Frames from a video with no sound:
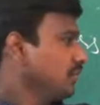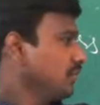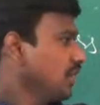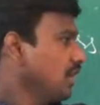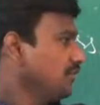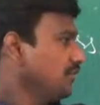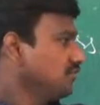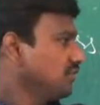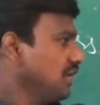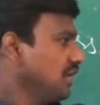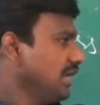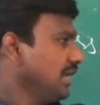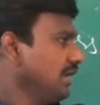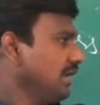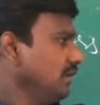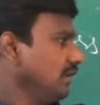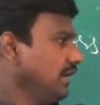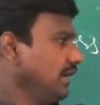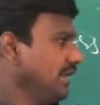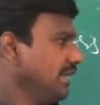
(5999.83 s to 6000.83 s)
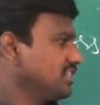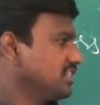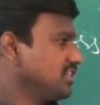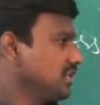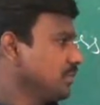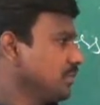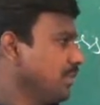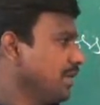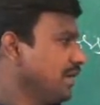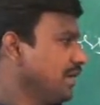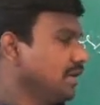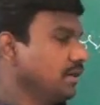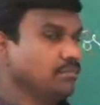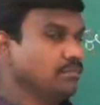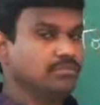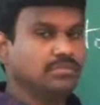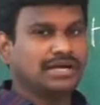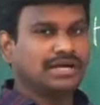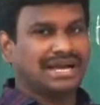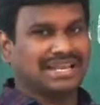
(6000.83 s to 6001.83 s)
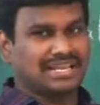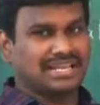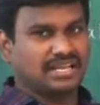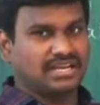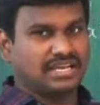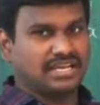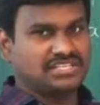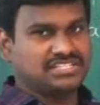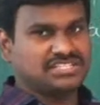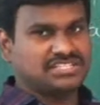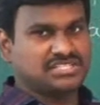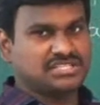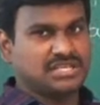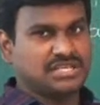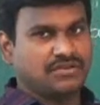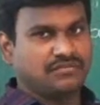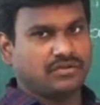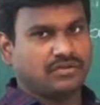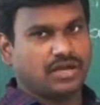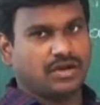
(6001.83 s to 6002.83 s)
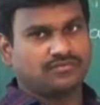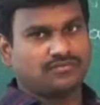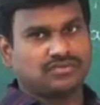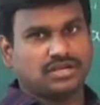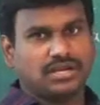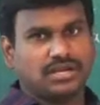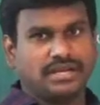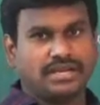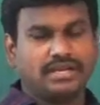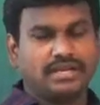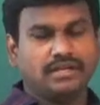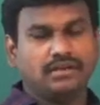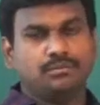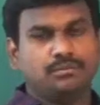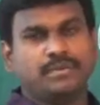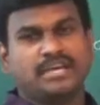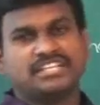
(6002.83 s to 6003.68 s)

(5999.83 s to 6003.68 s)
phenolphthalein in acidic medium, colorless. Phenolphthalein in